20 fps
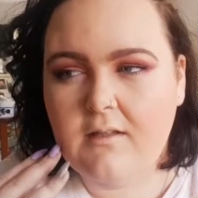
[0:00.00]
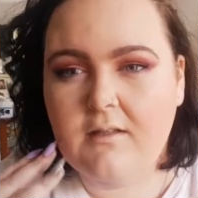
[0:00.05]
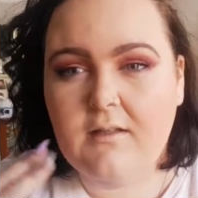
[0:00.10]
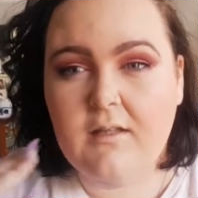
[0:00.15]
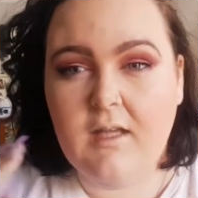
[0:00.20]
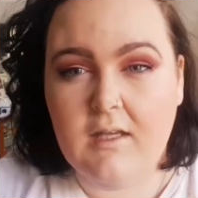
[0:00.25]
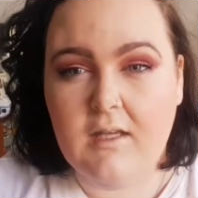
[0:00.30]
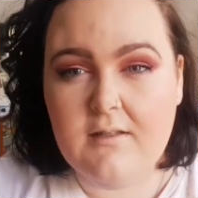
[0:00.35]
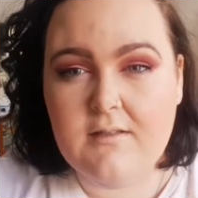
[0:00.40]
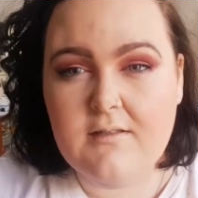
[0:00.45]

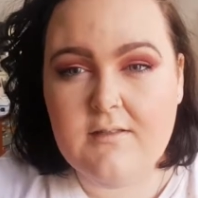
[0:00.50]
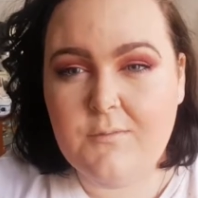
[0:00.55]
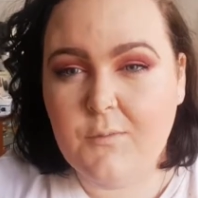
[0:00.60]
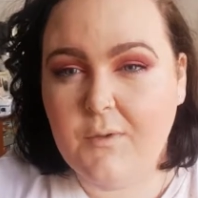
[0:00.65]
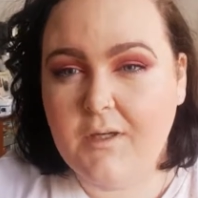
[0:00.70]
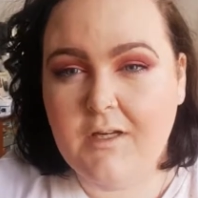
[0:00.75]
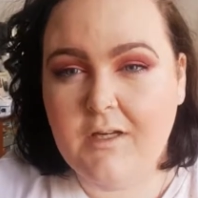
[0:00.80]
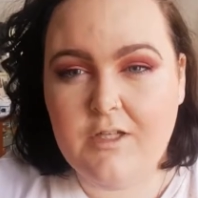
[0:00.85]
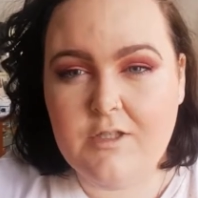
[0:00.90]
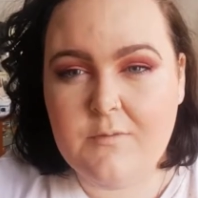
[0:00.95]
Yes,
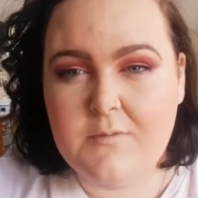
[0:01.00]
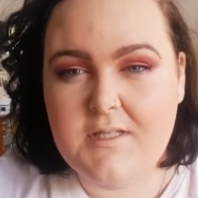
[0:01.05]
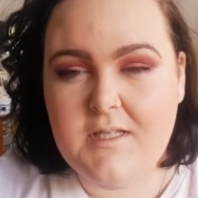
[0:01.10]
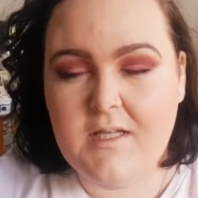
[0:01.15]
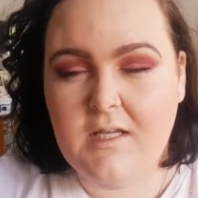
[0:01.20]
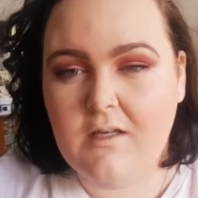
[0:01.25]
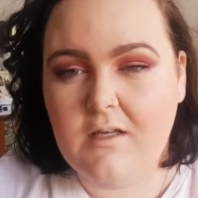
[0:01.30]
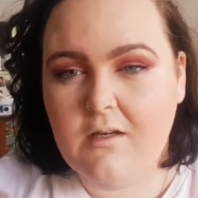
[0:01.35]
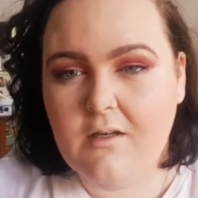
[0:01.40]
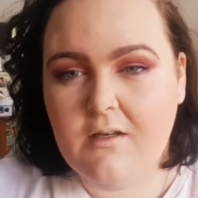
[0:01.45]

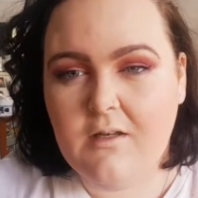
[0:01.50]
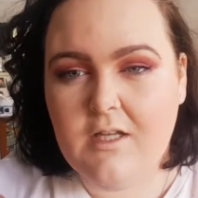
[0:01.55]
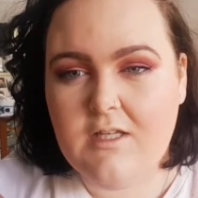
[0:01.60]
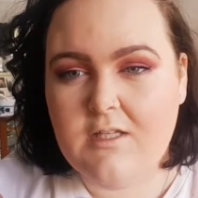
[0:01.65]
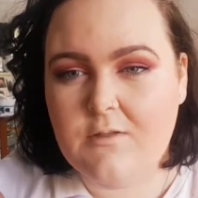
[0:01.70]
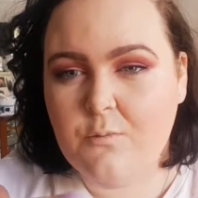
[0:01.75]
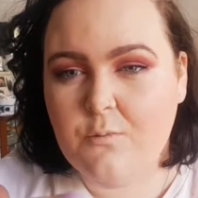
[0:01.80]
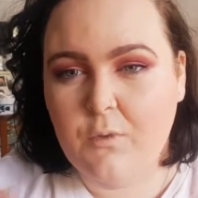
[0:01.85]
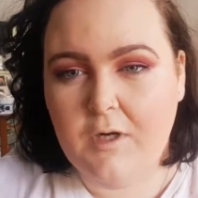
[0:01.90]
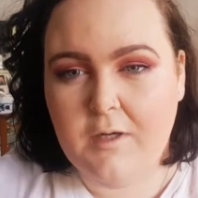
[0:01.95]
100%.
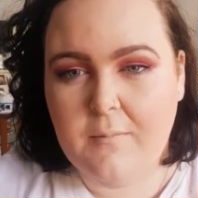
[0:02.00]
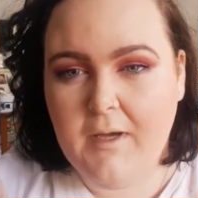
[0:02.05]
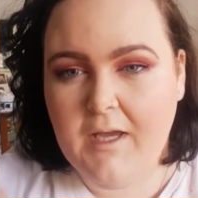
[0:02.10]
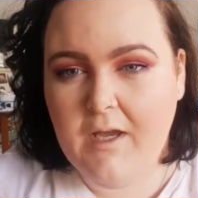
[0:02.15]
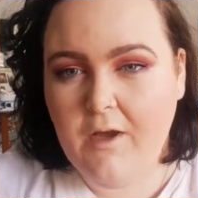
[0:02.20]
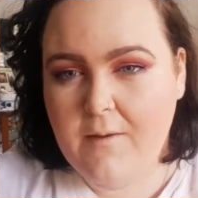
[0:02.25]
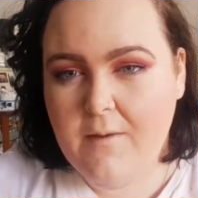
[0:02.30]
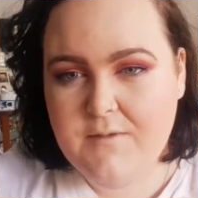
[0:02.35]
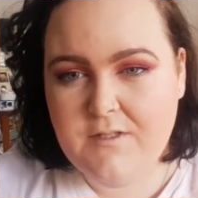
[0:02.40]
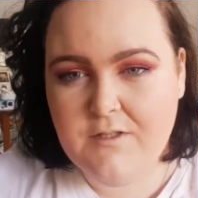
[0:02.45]
That's one of my
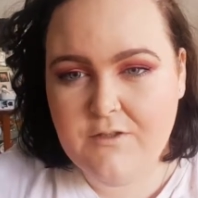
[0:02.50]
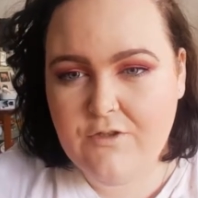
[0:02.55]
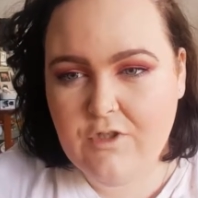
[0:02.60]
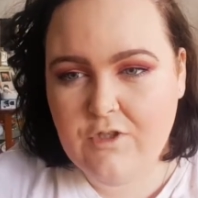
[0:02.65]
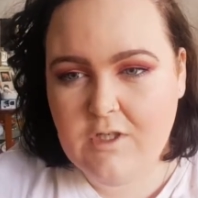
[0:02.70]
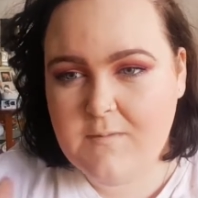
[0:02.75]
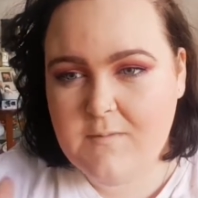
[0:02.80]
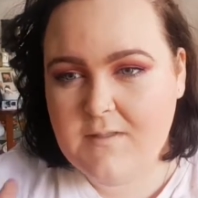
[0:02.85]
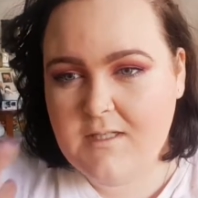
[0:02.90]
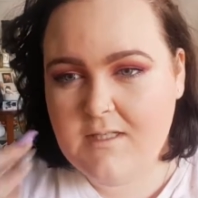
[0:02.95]
absolute
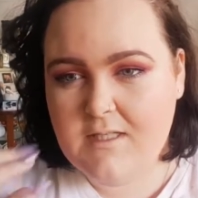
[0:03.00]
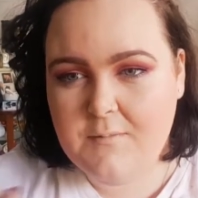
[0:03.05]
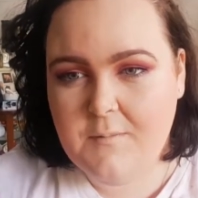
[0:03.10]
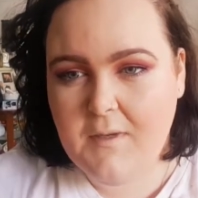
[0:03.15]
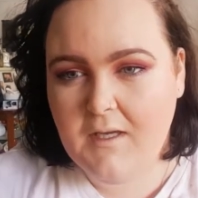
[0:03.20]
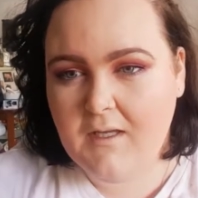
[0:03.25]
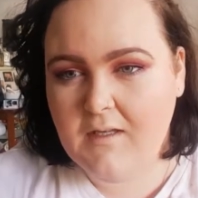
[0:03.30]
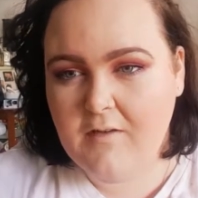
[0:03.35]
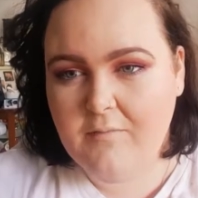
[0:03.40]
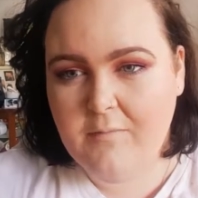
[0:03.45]
dreams, is to
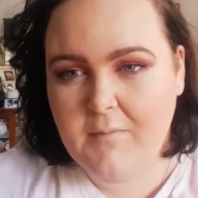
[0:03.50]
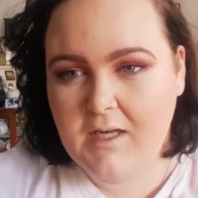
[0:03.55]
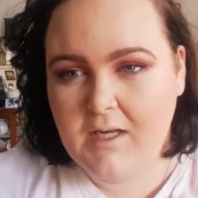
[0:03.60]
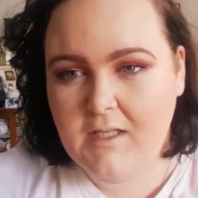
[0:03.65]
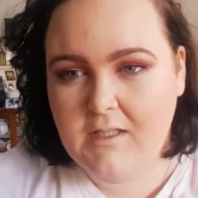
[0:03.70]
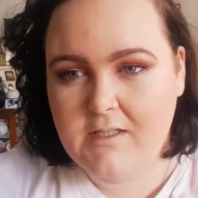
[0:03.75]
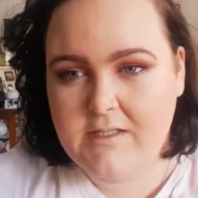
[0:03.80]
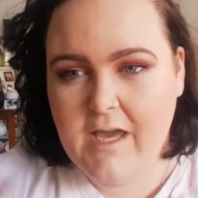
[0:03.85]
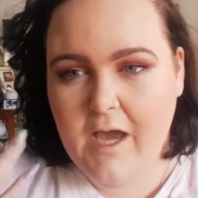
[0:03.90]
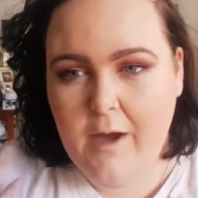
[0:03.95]
make enough
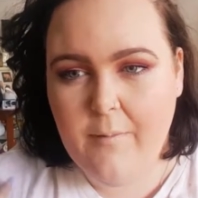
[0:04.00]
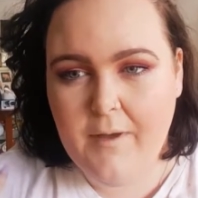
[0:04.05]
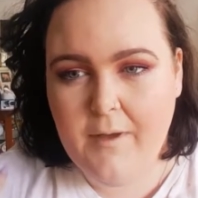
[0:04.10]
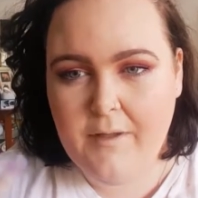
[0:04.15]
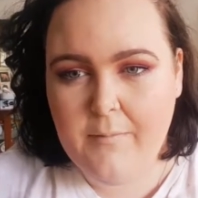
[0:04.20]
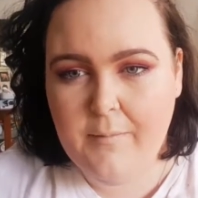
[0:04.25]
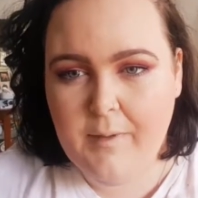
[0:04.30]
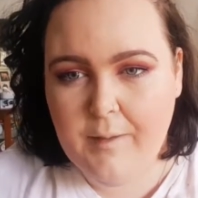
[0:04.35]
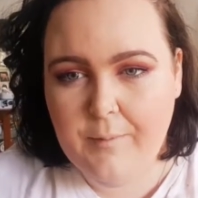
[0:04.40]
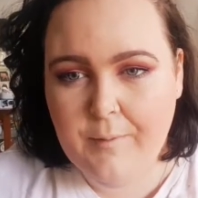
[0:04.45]
money to help other
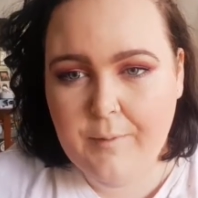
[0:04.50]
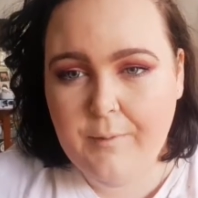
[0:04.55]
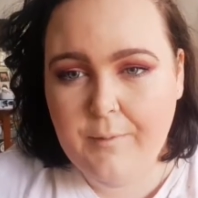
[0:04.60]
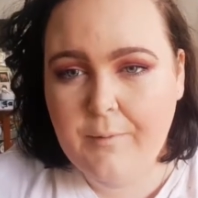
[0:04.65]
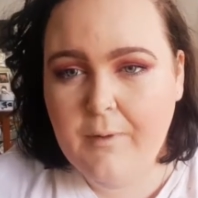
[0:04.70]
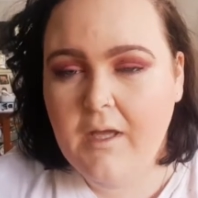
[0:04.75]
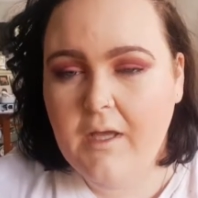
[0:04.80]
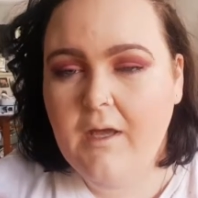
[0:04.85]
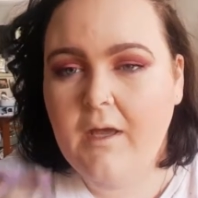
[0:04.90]
people.